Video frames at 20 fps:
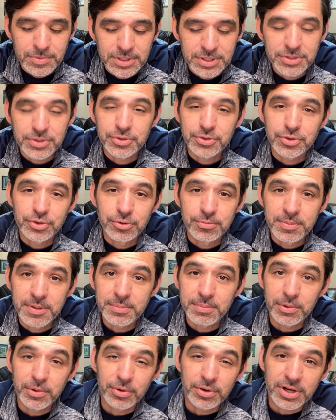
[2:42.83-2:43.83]
This is true of
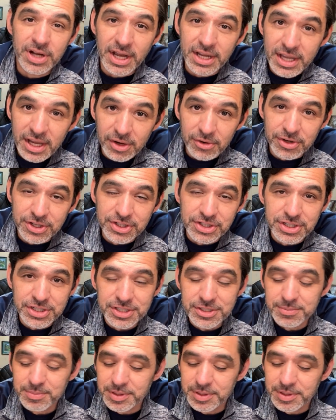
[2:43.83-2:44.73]
people who are not yet Christians,